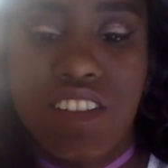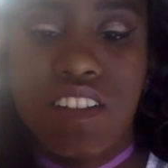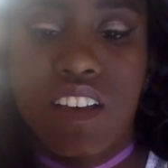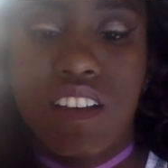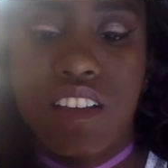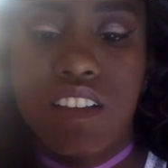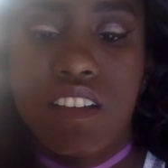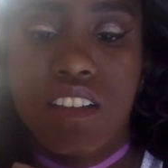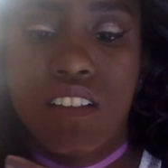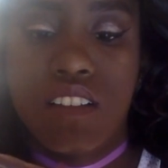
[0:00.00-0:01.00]
Okay.
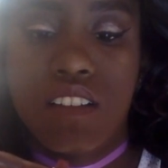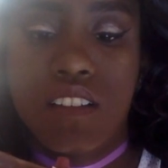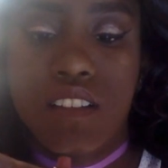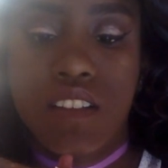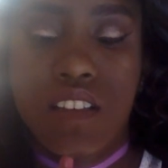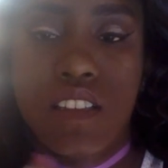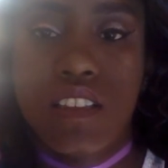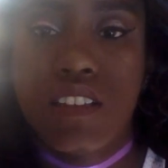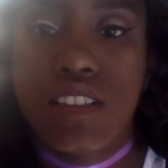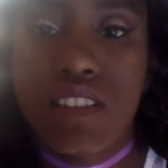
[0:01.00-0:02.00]

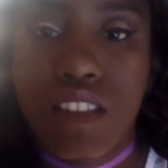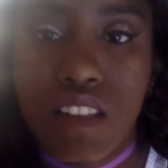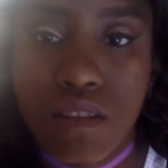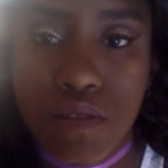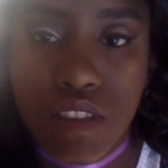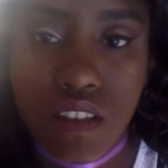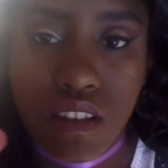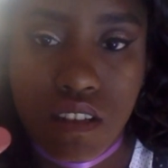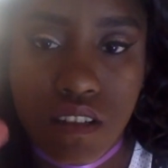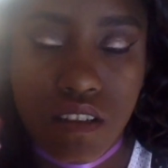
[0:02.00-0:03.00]
This is the lipstick.
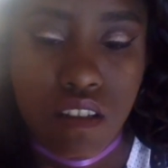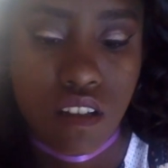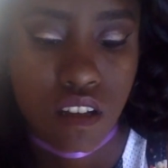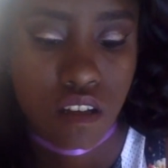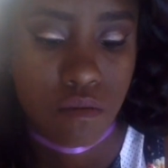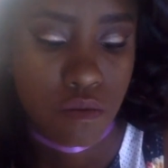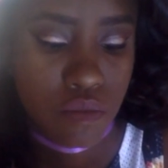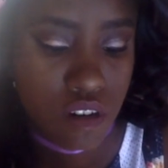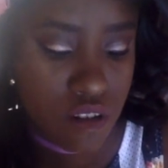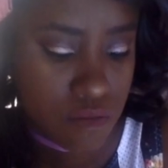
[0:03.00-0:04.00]
I'm gonna
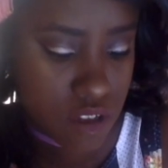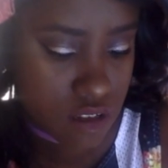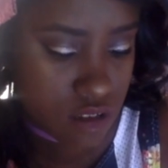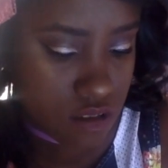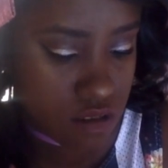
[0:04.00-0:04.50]
put it on my